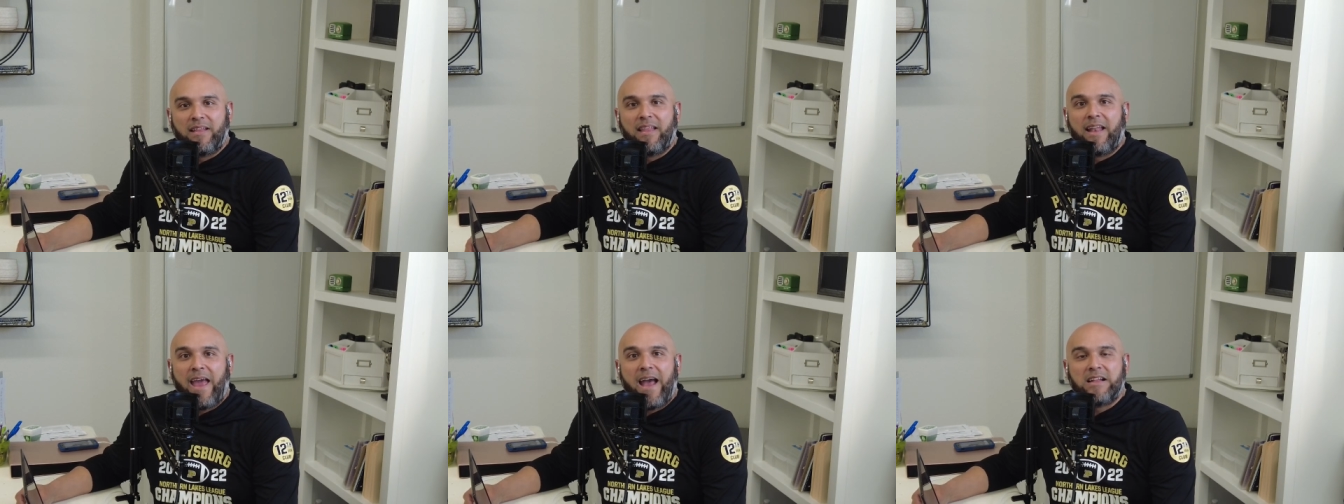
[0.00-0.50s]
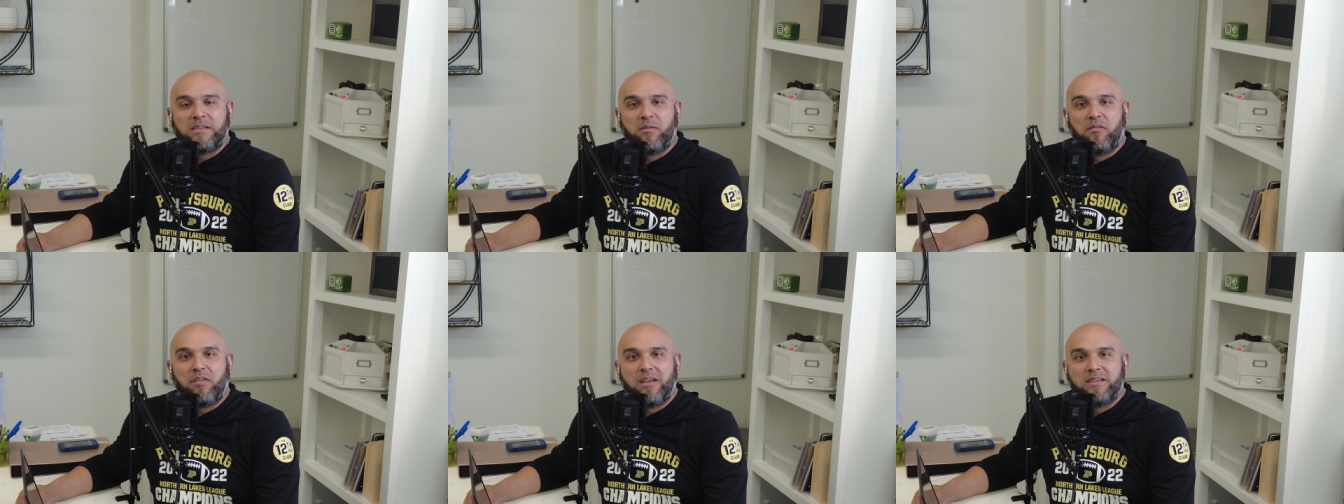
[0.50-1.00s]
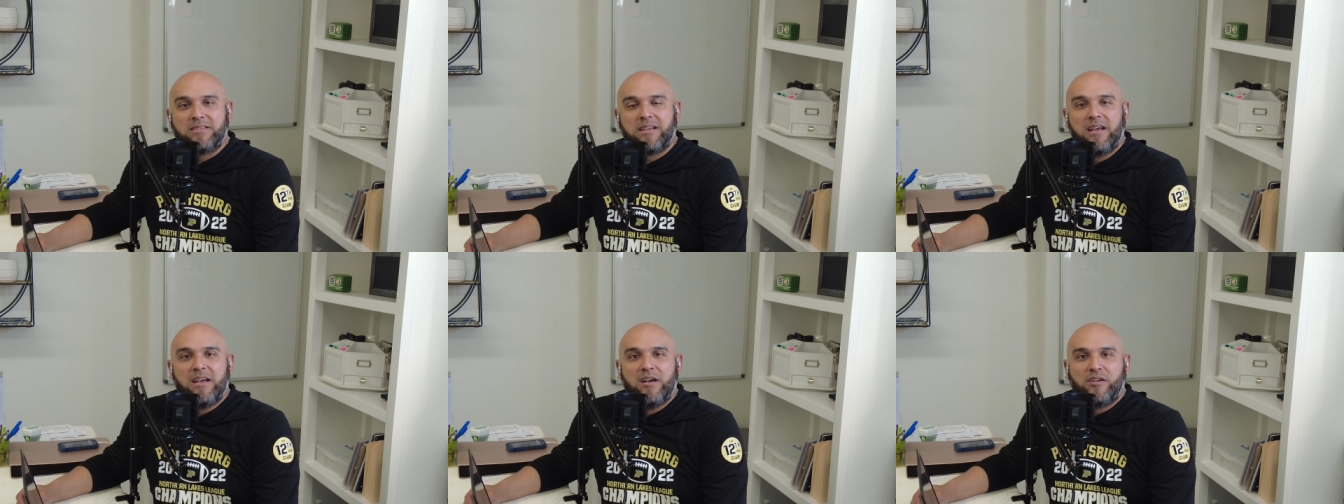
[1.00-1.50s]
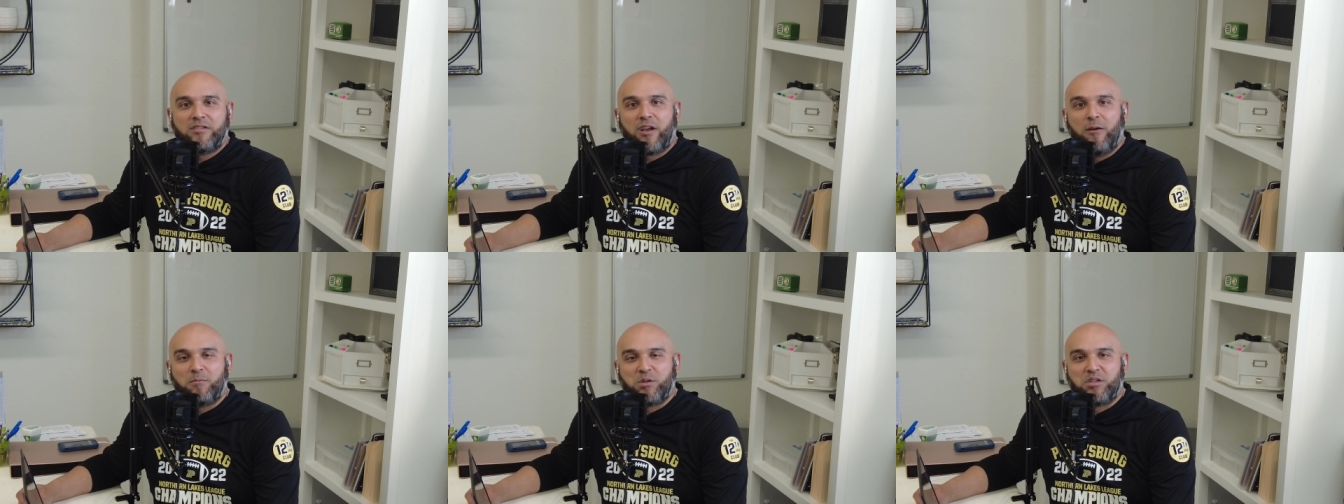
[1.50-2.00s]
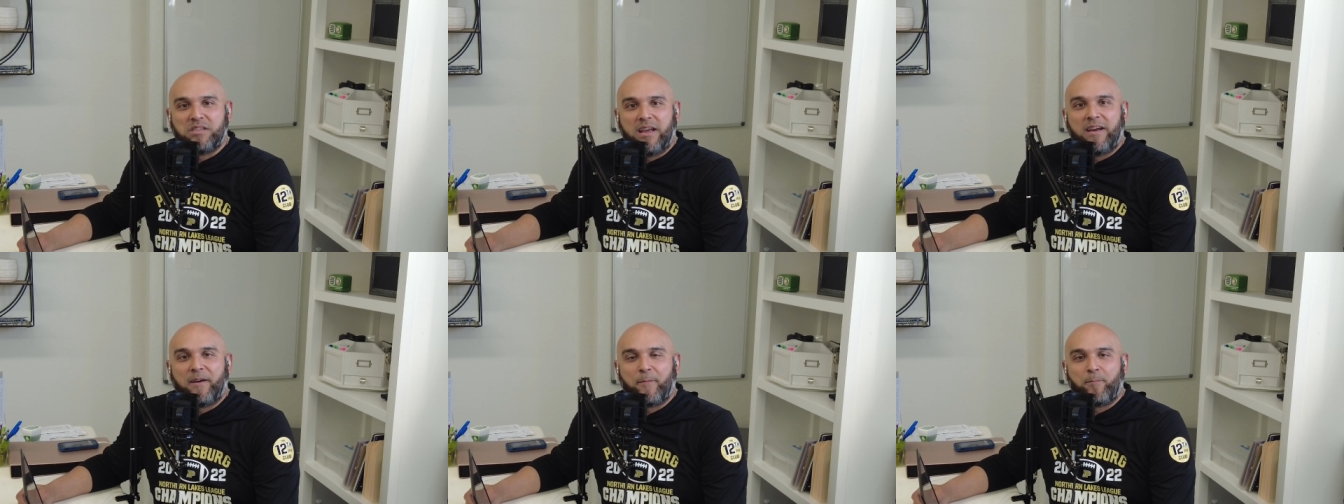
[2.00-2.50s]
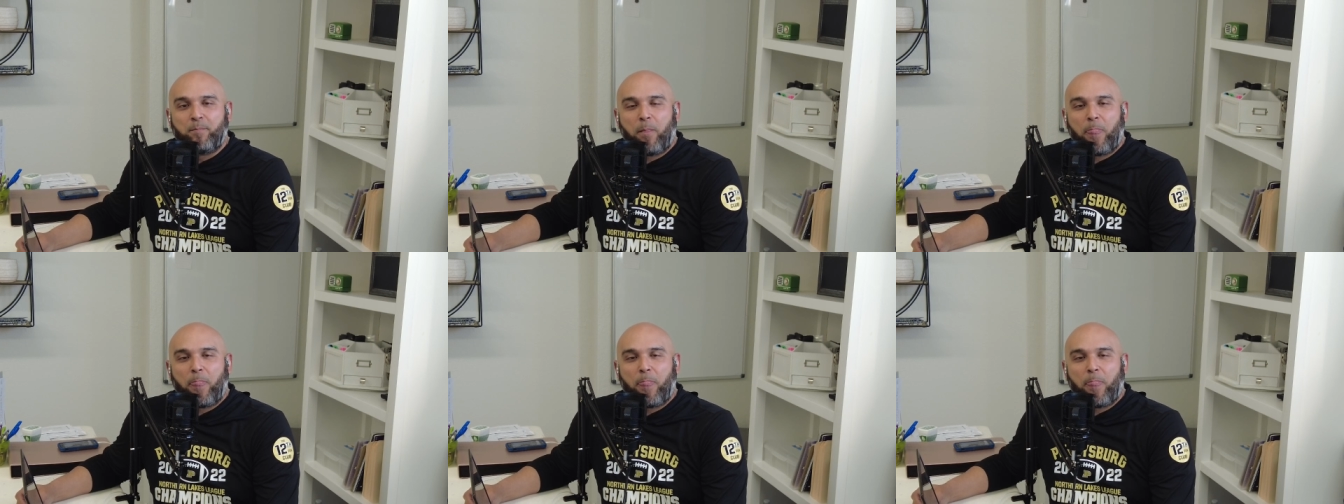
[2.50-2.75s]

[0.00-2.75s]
And then they had some of his sculptures there,